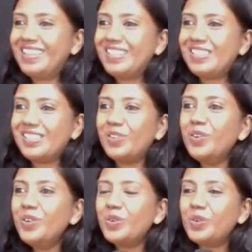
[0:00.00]

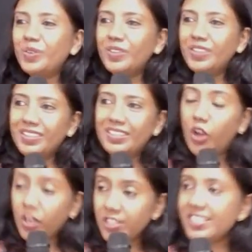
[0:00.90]
So,
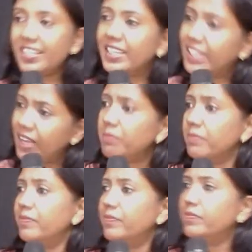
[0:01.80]
God is saying,
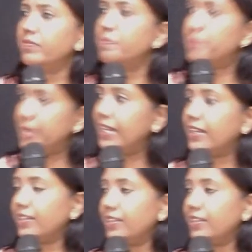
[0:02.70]
Come, pray.